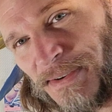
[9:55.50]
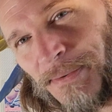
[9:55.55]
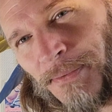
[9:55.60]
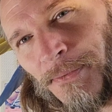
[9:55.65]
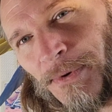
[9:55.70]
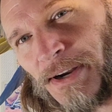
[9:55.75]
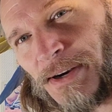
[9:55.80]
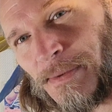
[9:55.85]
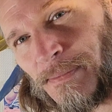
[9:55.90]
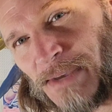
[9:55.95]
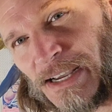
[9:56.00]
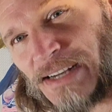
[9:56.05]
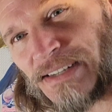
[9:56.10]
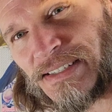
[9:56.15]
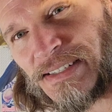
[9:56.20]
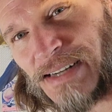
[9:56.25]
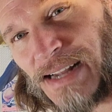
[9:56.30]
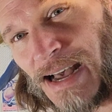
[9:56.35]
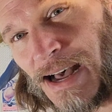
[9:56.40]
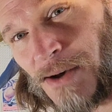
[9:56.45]
what it
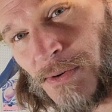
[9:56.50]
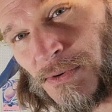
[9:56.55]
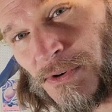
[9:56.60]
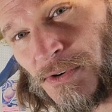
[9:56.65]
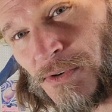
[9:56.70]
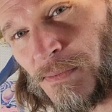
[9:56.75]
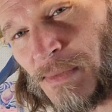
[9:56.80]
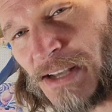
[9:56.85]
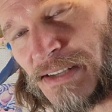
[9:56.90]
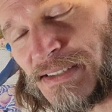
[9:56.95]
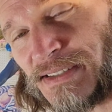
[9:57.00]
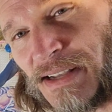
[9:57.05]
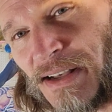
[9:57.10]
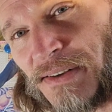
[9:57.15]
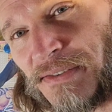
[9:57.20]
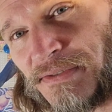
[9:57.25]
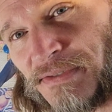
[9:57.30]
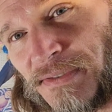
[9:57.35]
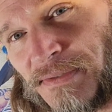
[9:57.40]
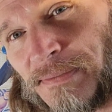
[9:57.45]
means to outdo
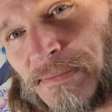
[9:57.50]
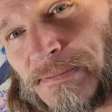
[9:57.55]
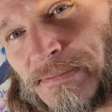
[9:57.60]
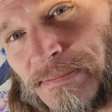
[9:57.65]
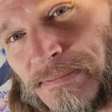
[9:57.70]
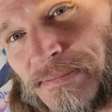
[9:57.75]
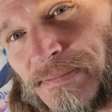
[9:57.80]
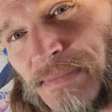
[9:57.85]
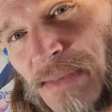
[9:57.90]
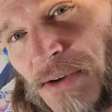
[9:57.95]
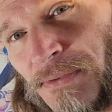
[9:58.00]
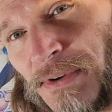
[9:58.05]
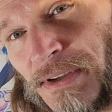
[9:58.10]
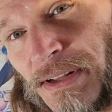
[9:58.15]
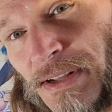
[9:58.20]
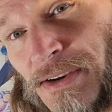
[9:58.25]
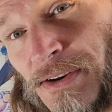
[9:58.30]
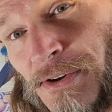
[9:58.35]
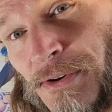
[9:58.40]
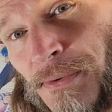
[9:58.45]
myself. I
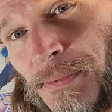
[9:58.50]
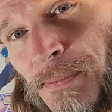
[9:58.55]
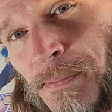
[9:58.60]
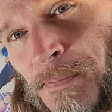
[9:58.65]
really do.